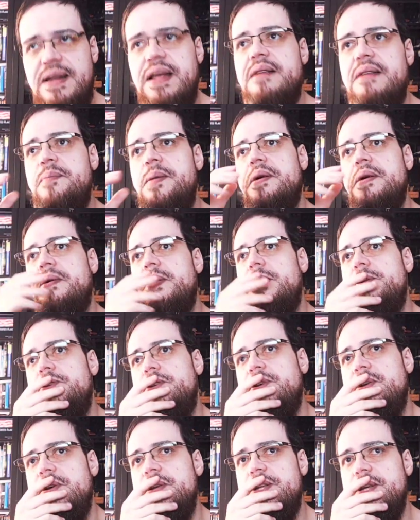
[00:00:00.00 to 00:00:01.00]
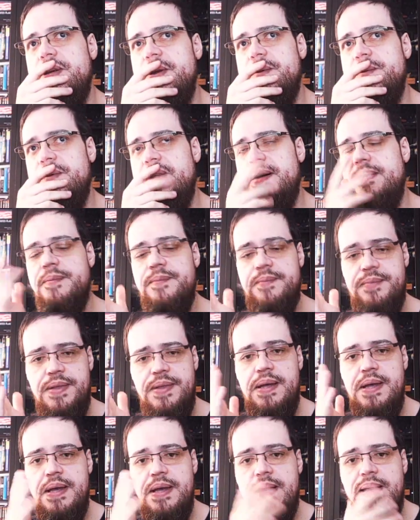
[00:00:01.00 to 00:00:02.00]
me go and show it here.
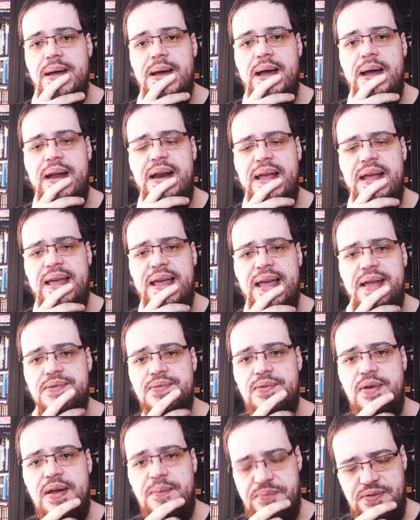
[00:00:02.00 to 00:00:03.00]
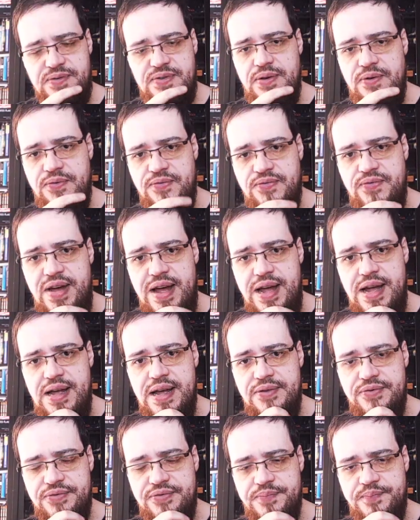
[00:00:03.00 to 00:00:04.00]
And I get to episode
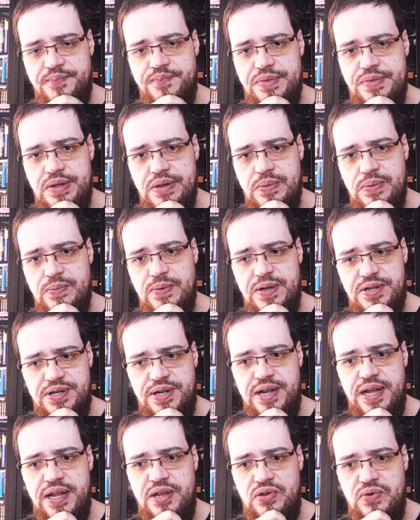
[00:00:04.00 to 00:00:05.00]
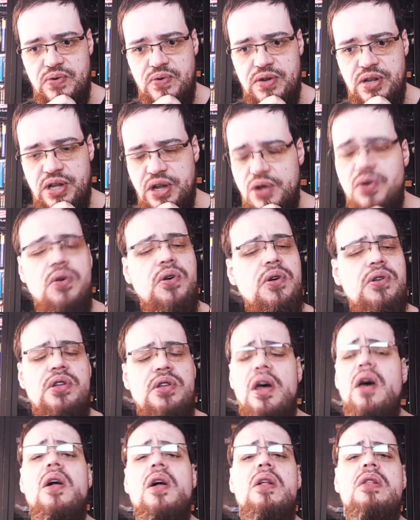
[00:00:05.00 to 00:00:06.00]
5, which they do the good
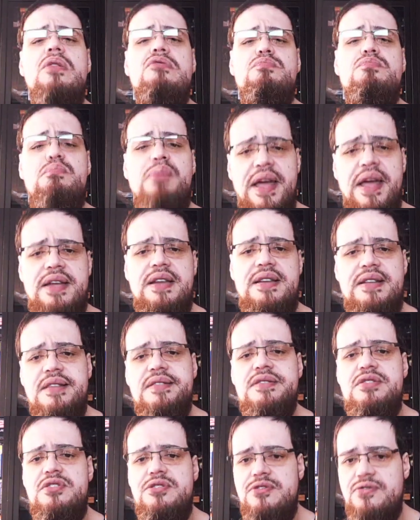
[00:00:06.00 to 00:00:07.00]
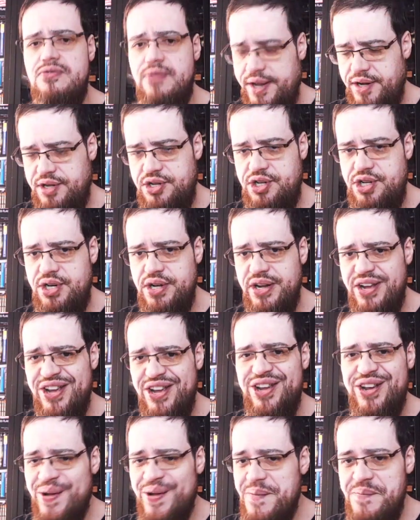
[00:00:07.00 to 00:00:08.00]
old bait and switch.
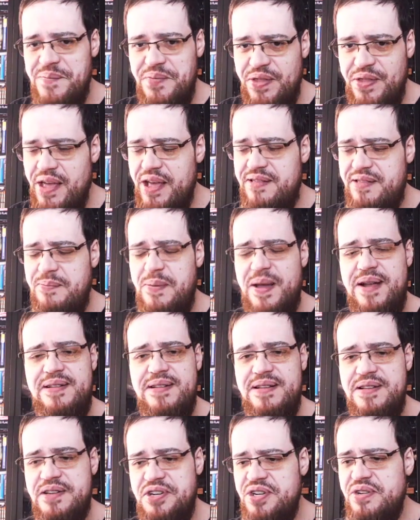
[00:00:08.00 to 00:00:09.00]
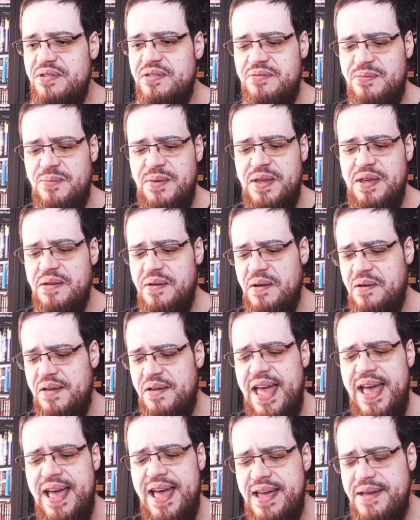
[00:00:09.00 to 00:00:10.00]
You expected the show to be
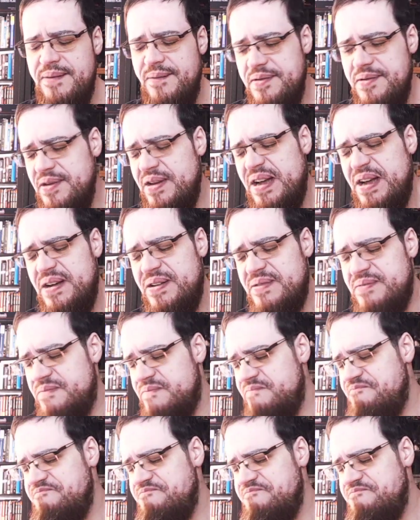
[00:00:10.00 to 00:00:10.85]
okay, you know,